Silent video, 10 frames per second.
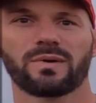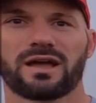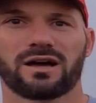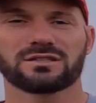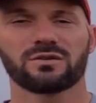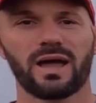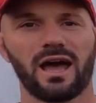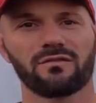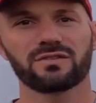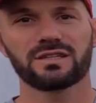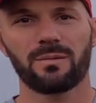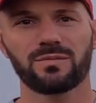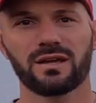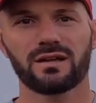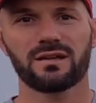you may also have
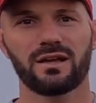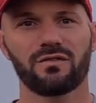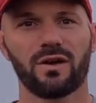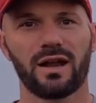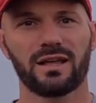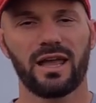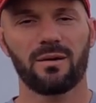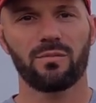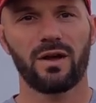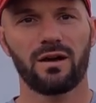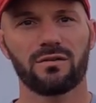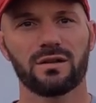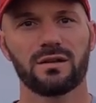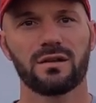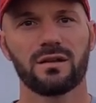septic if you're at a
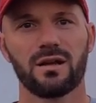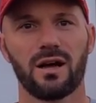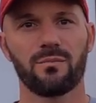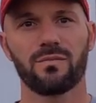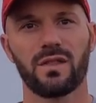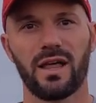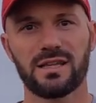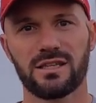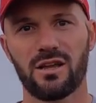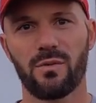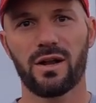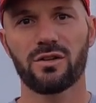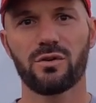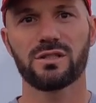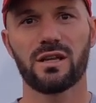campground. Um, the last thing you want to
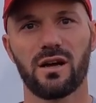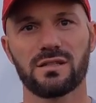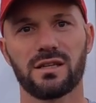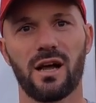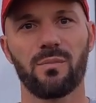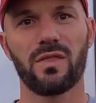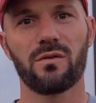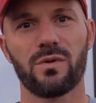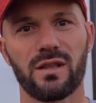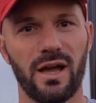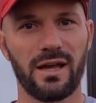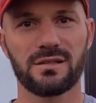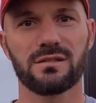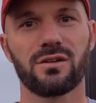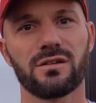do is get all set up and then
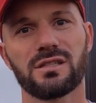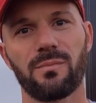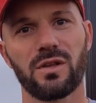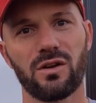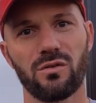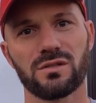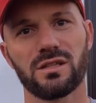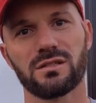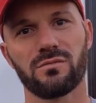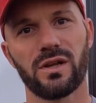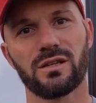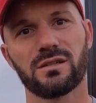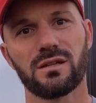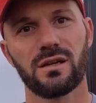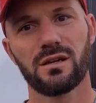realize your septic hose doesn't
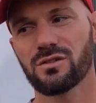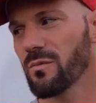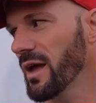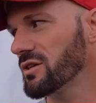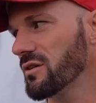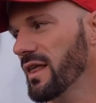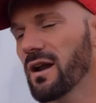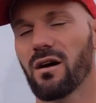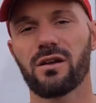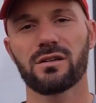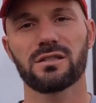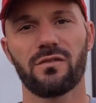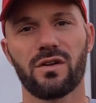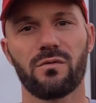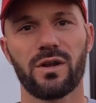reach. So make sure that all your
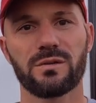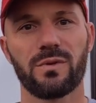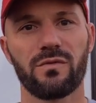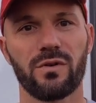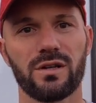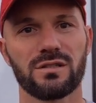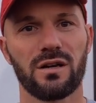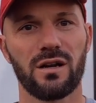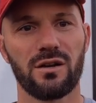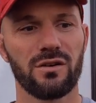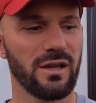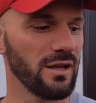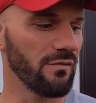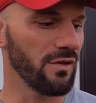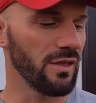stuff can reach before you start
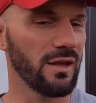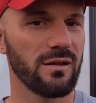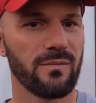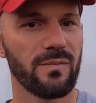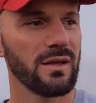unhooking everything.